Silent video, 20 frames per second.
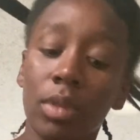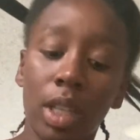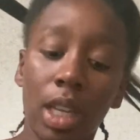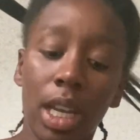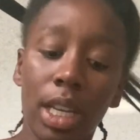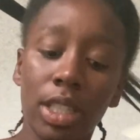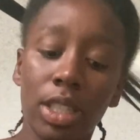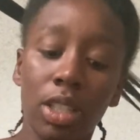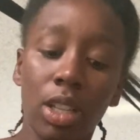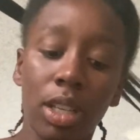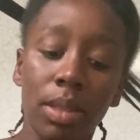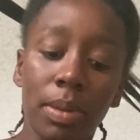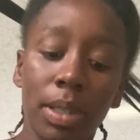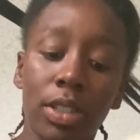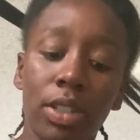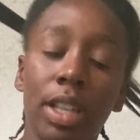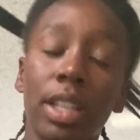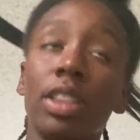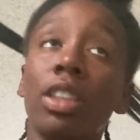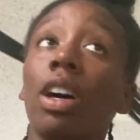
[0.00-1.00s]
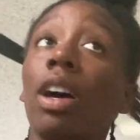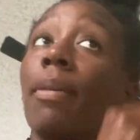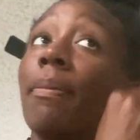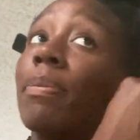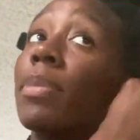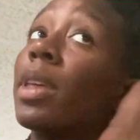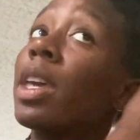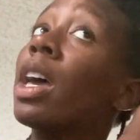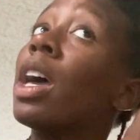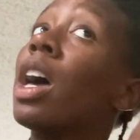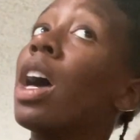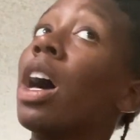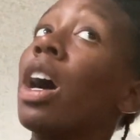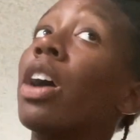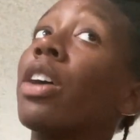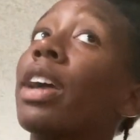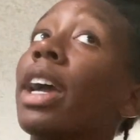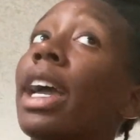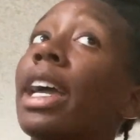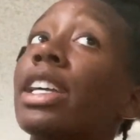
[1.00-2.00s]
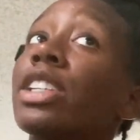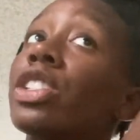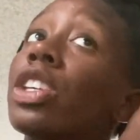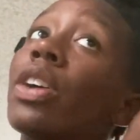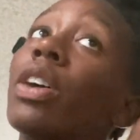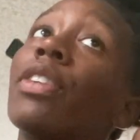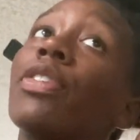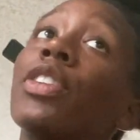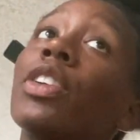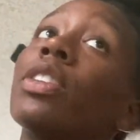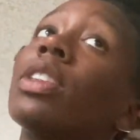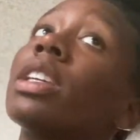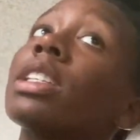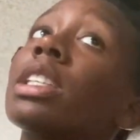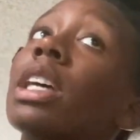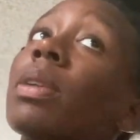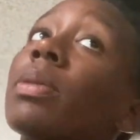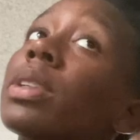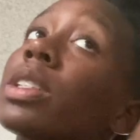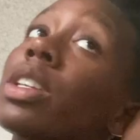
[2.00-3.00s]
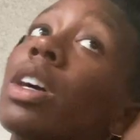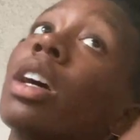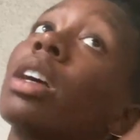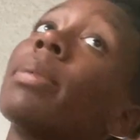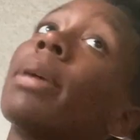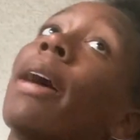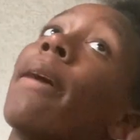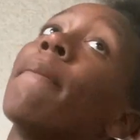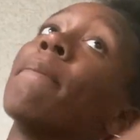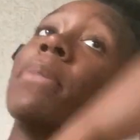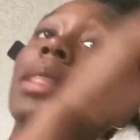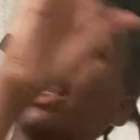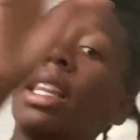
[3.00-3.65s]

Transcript: I just lost my train of thought. Okay, so a few things I want to talk about.